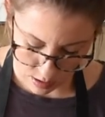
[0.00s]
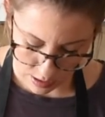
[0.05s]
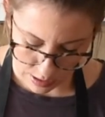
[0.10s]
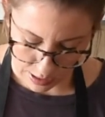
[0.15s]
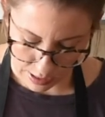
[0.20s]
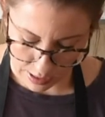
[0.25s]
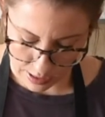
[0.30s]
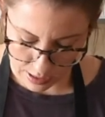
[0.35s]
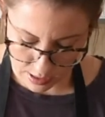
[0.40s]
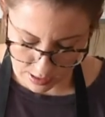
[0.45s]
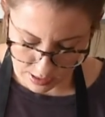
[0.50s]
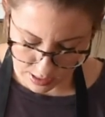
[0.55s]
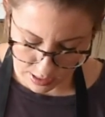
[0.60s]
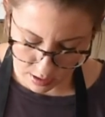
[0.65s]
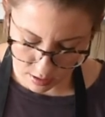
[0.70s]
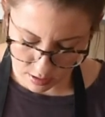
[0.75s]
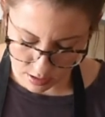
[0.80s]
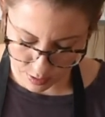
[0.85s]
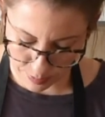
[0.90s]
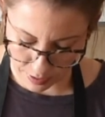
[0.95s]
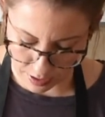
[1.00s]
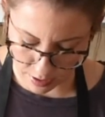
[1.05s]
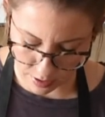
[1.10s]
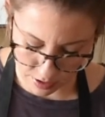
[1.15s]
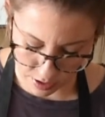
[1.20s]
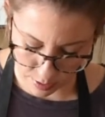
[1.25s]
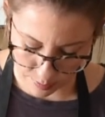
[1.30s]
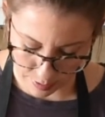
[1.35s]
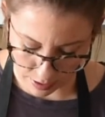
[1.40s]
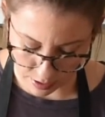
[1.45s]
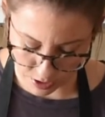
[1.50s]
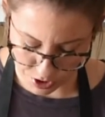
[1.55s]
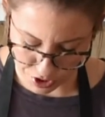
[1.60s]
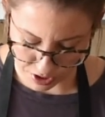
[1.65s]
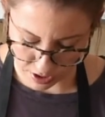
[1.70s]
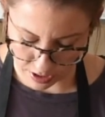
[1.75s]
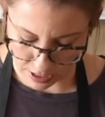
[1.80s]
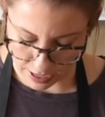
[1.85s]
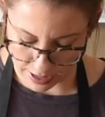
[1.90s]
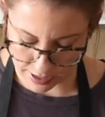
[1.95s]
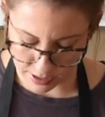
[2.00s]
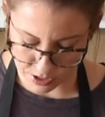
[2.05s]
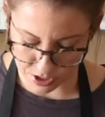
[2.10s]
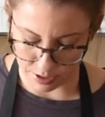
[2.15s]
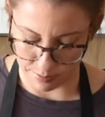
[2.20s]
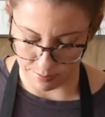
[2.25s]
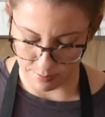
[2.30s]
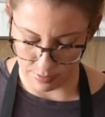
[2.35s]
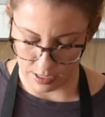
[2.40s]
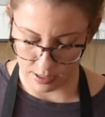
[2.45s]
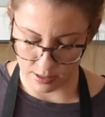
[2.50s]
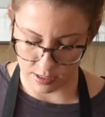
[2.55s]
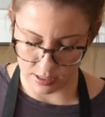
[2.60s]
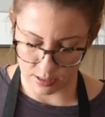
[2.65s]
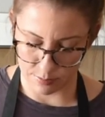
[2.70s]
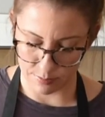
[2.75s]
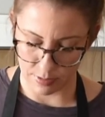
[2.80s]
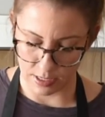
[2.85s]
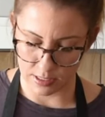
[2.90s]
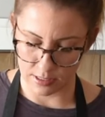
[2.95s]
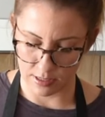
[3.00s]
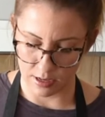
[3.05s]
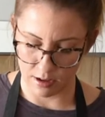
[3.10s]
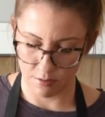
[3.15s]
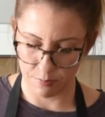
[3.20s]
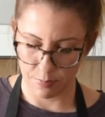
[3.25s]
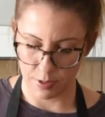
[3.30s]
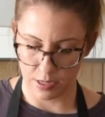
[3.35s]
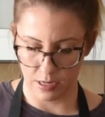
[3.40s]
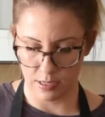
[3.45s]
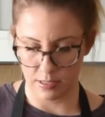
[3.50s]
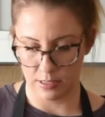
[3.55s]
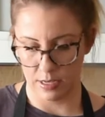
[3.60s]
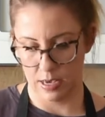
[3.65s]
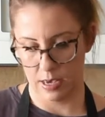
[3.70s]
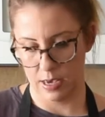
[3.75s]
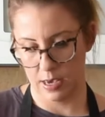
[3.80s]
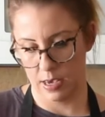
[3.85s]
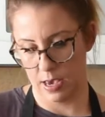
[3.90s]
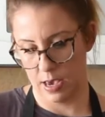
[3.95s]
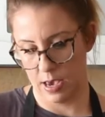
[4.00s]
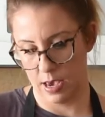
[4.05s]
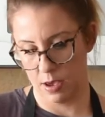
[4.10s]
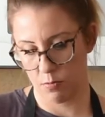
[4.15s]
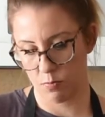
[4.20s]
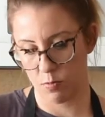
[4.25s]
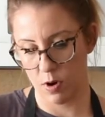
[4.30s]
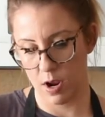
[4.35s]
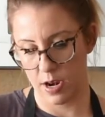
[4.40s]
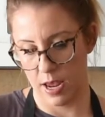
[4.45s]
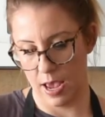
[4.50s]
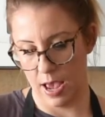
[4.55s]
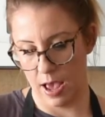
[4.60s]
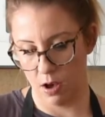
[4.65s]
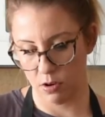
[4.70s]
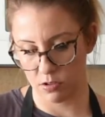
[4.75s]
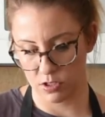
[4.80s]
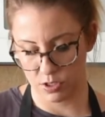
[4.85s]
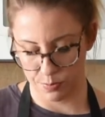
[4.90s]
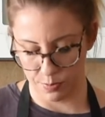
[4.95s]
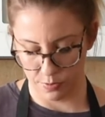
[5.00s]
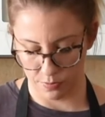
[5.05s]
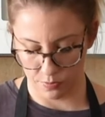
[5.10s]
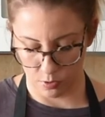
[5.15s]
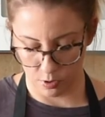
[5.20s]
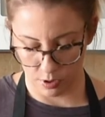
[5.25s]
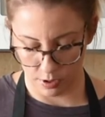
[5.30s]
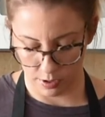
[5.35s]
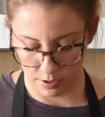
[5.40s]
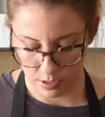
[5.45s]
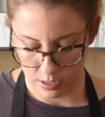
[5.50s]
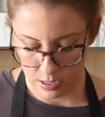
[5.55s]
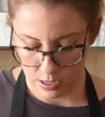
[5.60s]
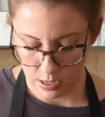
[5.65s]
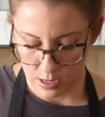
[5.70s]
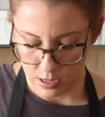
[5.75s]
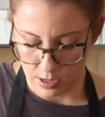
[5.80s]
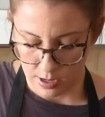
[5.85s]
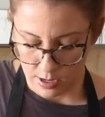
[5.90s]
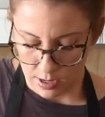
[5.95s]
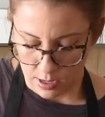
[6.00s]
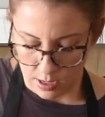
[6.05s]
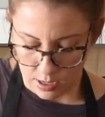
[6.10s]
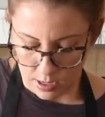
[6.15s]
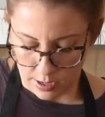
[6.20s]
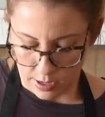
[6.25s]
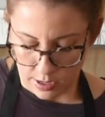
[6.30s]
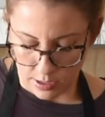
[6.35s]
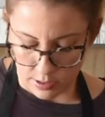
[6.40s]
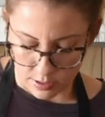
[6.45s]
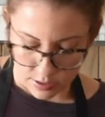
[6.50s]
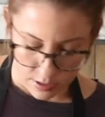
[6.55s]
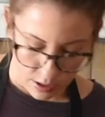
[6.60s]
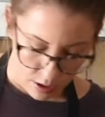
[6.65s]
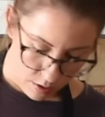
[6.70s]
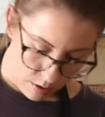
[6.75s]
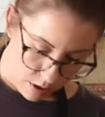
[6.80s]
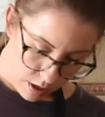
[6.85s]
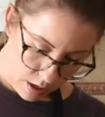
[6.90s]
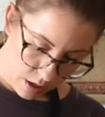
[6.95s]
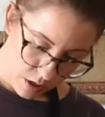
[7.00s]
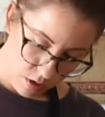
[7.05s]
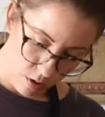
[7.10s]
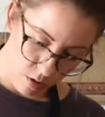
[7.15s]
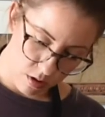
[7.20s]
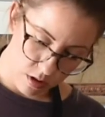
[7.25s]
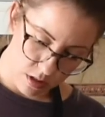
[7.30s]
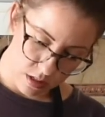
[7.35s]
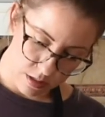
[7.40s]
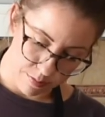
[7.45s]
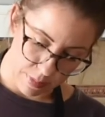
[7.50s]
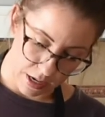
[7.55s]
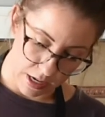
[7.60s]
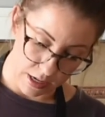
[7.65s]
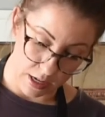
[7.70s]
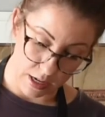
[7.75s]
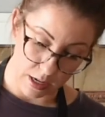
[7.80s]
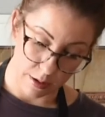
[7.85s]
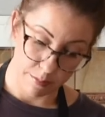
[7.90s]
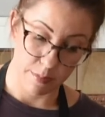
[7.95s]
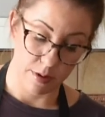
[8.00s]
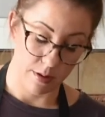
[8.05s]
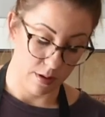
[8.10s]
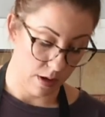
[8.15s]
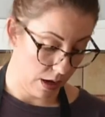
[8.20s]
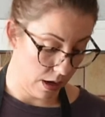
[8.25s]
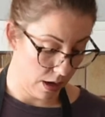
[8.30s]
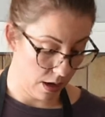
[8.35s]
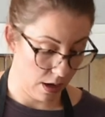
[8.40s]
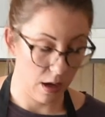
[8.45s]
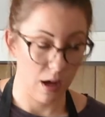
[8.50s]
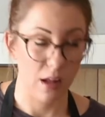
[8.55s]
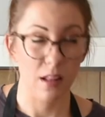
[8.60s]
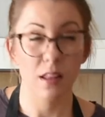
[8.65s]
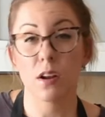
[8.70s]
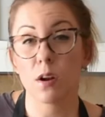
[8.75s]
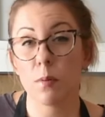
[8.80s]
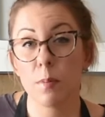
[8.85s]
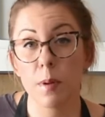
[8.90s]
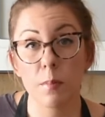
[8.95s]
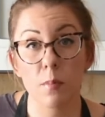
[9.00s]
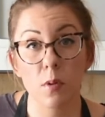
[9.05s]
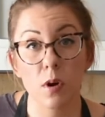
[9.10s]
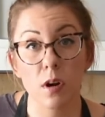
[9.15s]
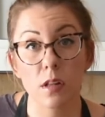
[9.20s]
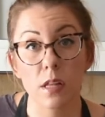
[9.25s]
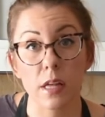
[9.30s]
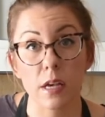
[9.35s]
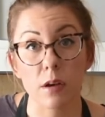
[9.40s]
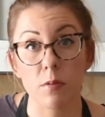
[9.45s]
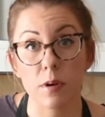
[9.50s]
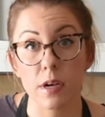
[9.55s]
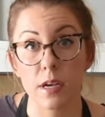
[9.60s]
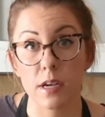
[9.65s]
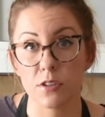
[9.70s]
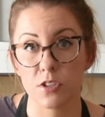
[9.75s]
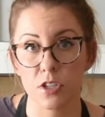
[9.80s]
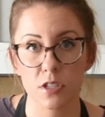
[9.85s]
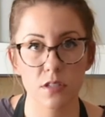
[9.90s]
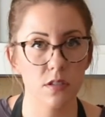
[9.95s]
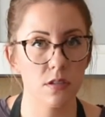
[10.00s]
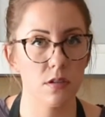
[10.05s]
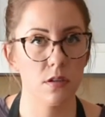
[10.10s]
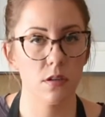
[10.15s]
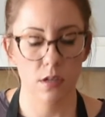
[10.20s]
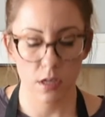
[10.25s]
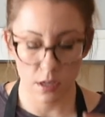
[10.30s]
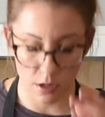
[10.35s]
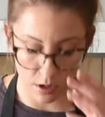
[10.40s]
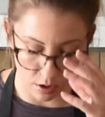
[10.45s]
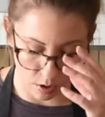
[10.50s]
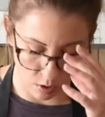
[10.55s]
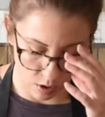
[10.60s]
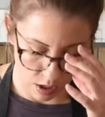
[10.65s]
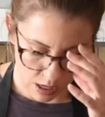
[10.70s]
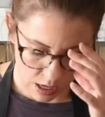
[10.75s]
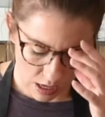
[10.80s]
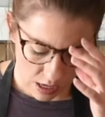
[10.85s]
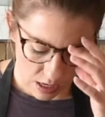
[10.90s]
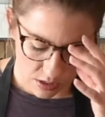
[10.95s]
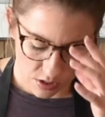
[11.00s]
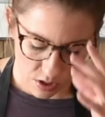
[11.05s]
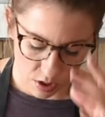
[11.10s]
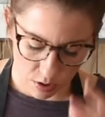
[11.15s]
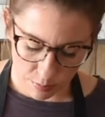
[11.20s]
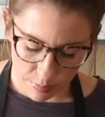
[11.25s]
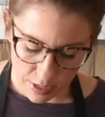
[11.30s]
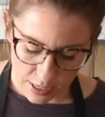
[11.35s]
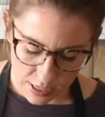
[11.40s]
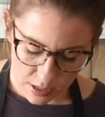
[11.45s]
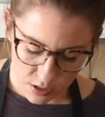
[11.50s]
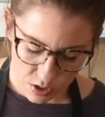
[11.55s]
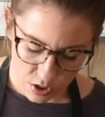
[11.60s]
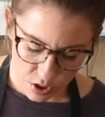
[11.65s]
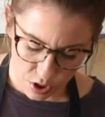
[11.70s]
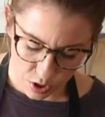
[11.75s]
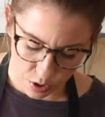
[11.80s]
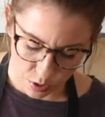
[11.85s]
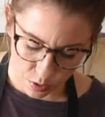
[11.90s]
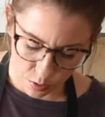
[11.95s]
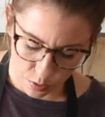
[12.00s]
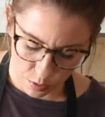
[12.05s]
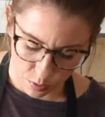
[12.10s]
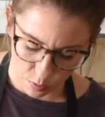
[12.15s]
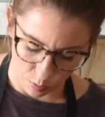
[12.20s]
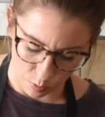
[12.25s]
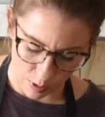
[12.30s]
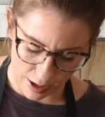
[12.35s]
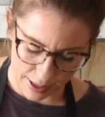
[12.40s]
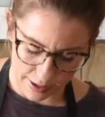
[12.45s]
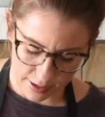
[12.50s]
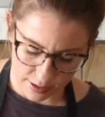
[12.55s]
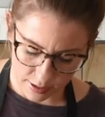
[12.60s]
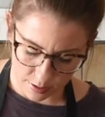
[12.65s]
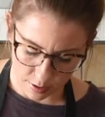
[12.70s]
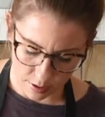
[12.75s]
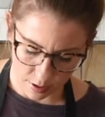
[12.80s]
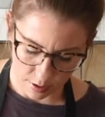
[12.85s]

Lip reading: And it'll depend on your powdered sugar. I actually made this myself because I had run out before. So yours may need a little bit more liquid. Just, you know, don't make it too wet